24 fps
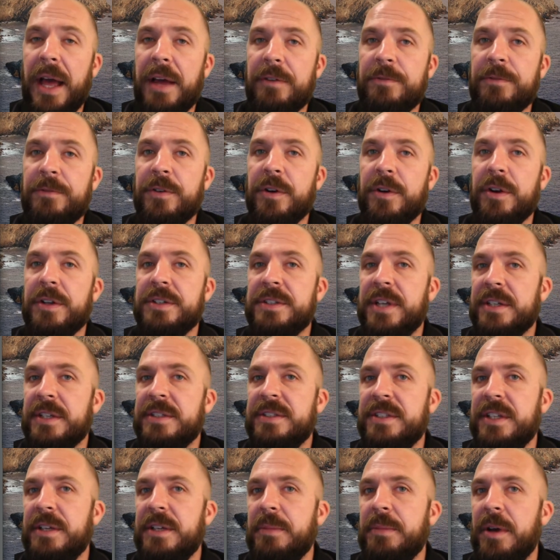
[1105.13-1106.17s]
For a
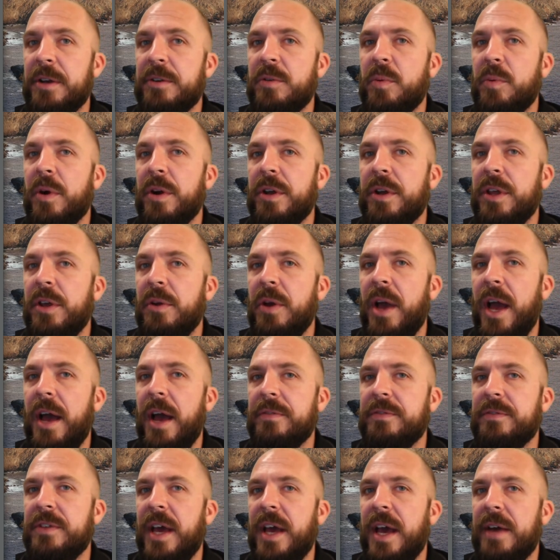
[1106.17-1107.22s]
test email to work, you
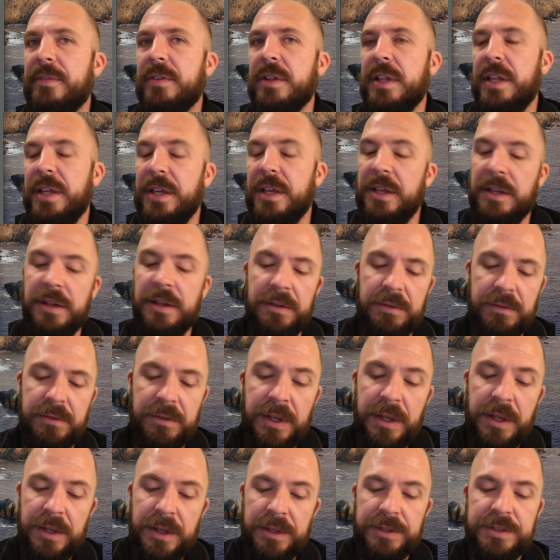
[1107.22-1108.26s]
have to have a lead.
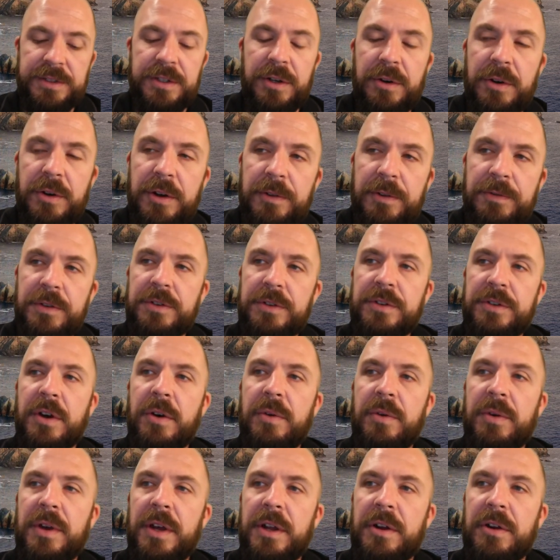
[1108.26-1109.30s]
So if you
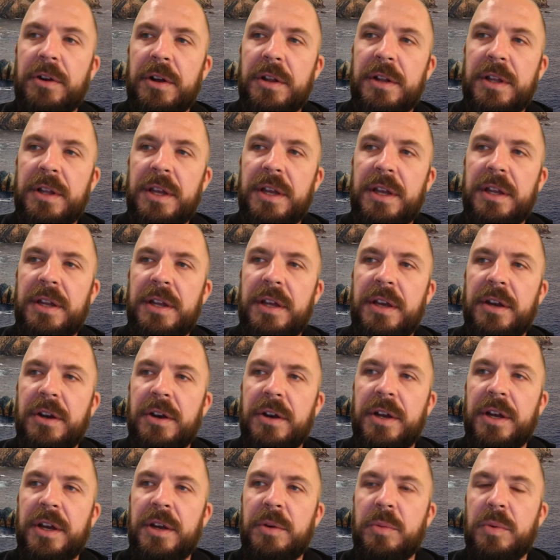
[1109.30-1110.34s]
don't enter a lead
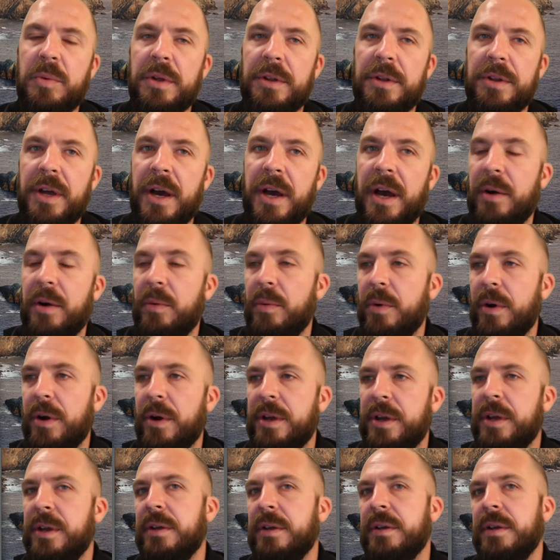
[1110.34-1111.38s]
here, it will not
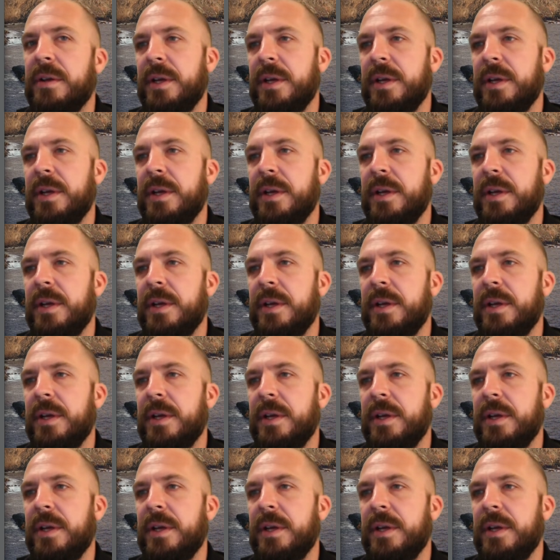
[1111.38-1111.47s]
work.